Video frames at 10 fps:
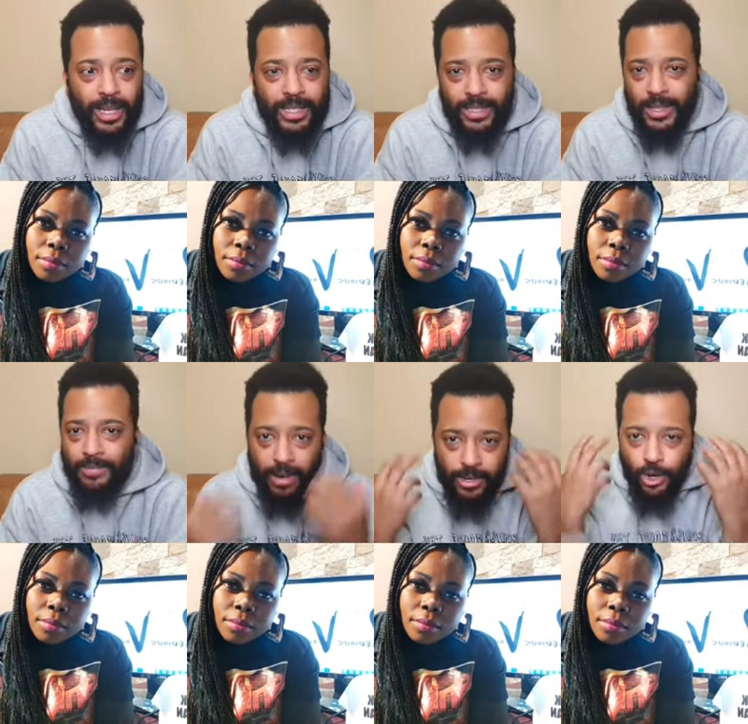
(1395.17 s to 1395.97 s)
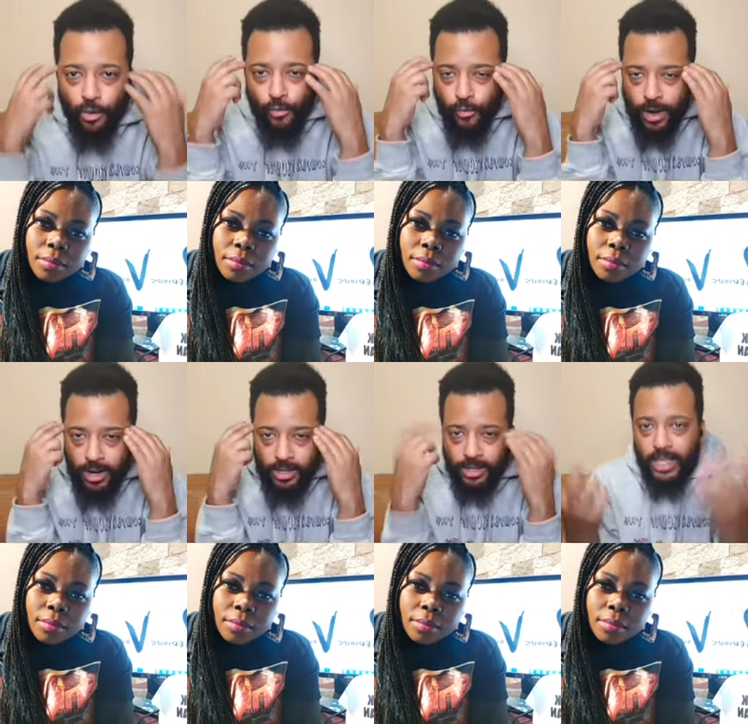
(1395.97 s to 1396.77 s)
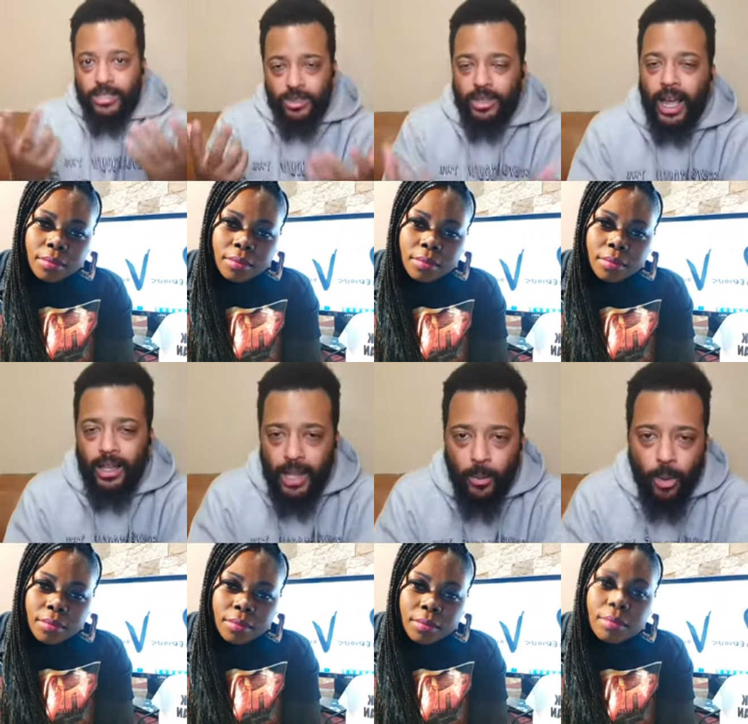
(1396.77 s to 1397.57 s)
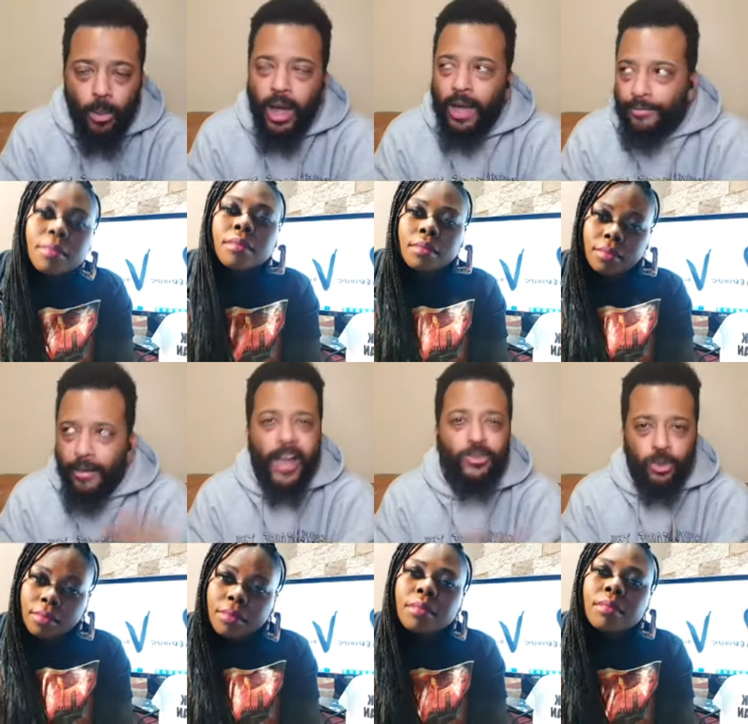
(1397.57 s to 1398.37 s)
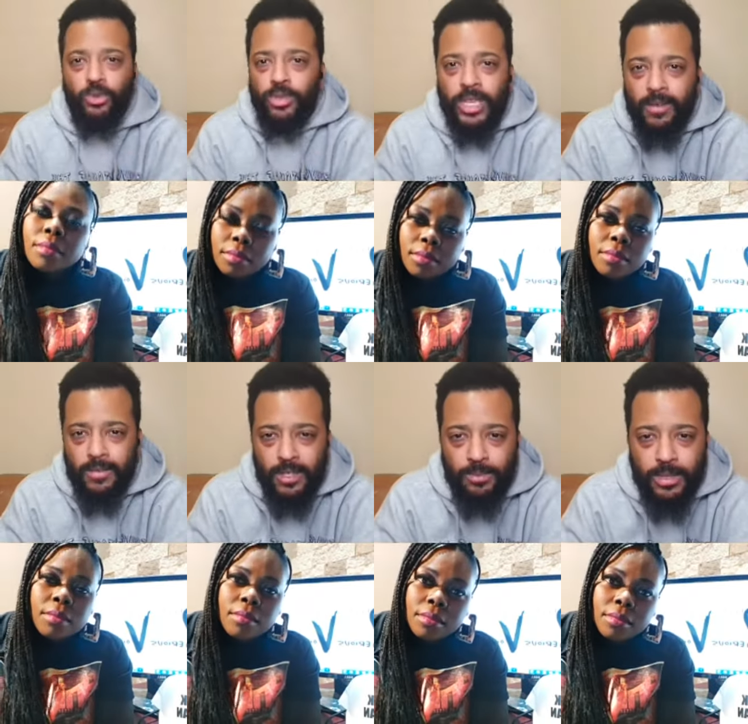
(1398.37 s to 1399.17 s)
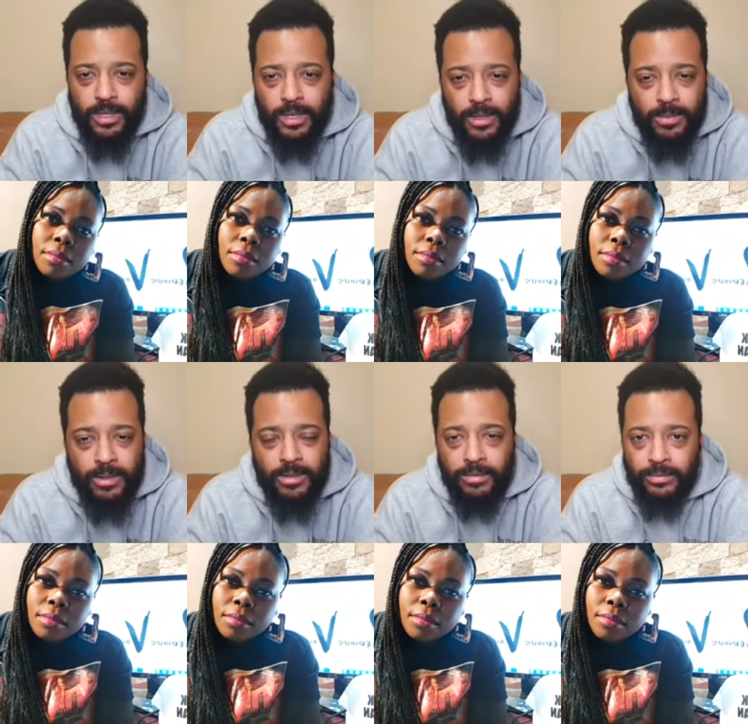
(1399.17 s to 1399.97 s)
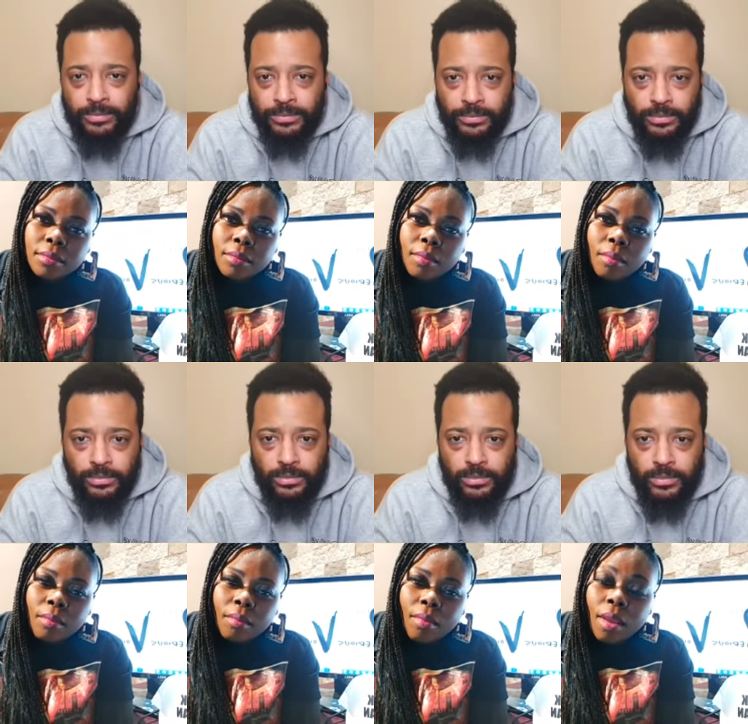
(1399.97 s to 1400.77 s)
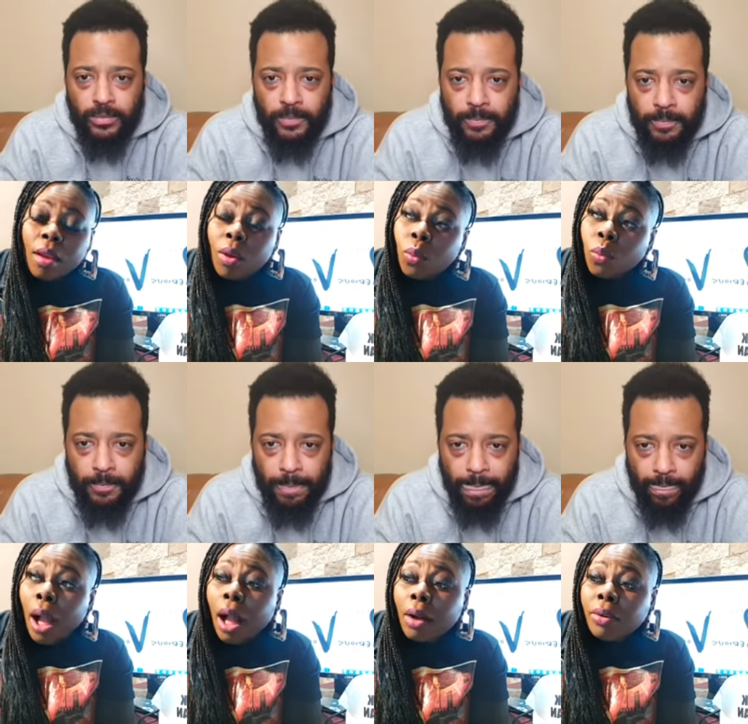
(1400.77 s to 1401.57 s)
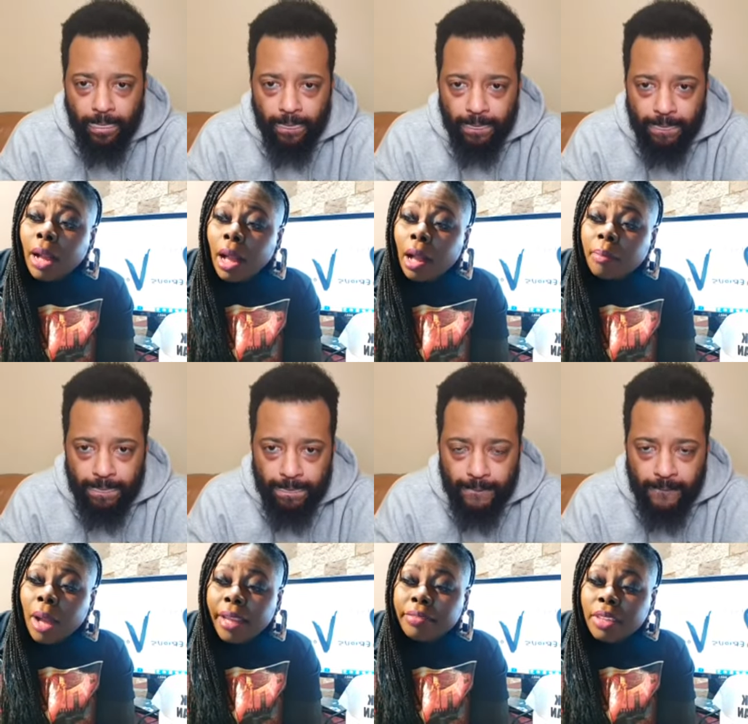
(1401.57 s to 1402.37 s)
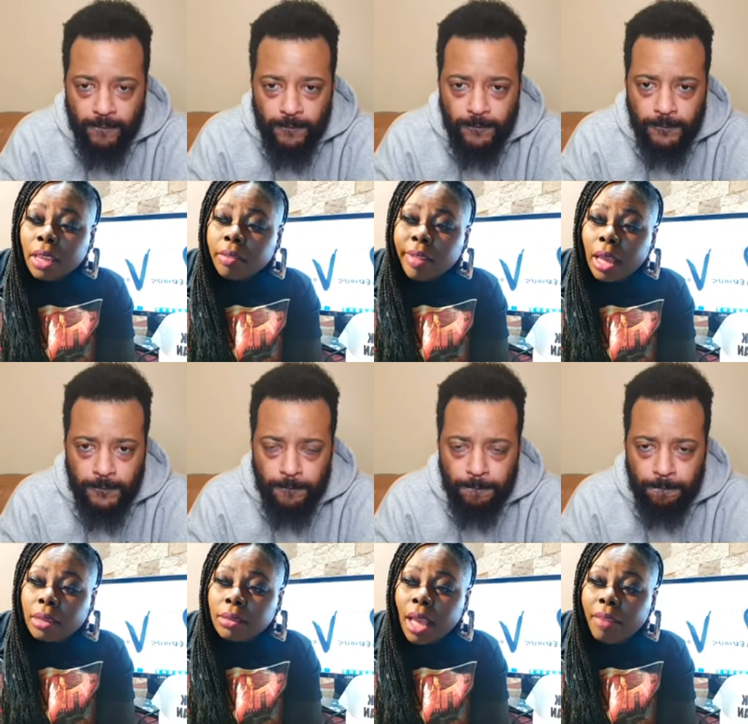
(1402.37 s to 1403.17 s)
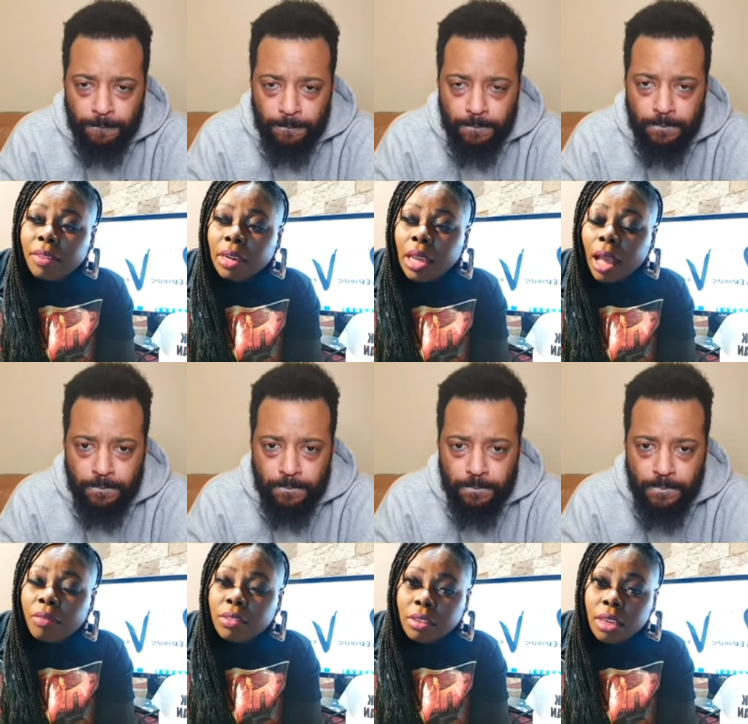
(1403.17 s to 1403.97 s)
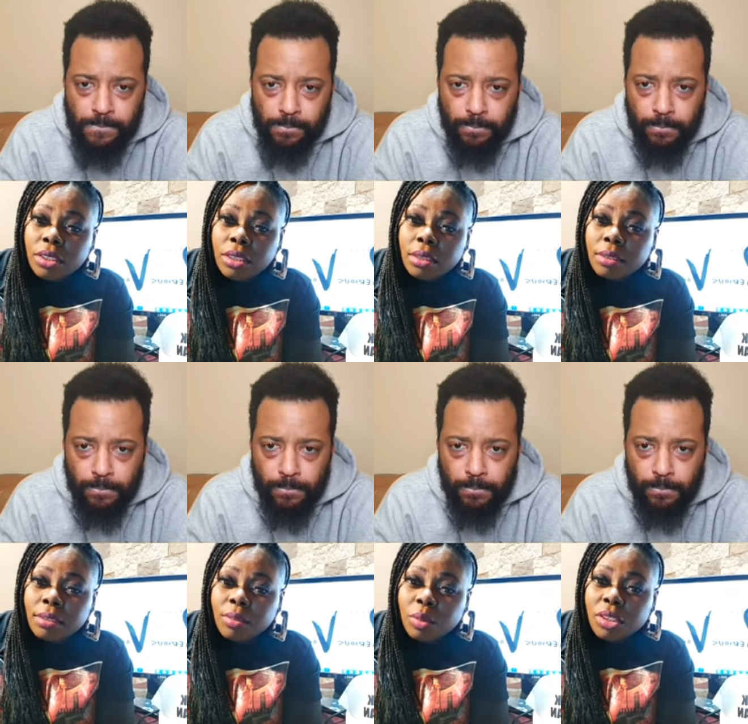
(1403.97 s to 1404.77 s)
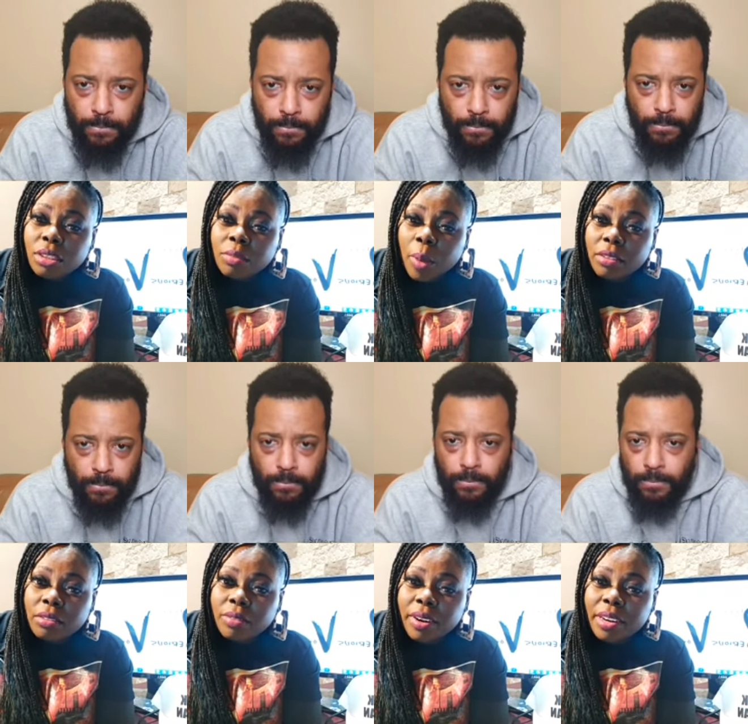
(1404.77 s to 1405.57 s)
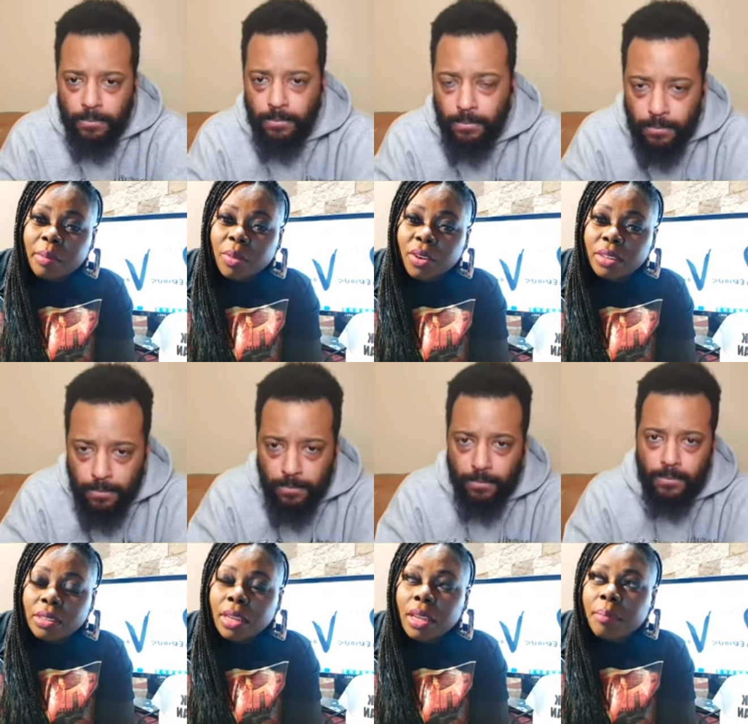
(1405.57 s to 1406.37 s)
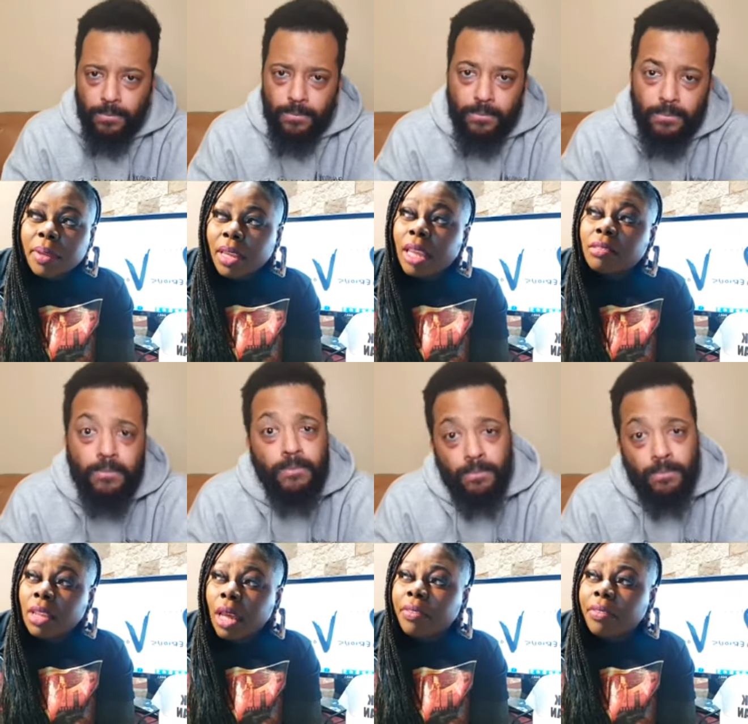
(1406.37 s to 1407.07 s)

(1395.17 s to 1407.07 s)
Speaker 1: it's they're very career centered. Like, like, what advice would you give to this particular person?
Speaker 2: Wow, um, I think that having a conversation with your spouse is very important. Because here's the hmm.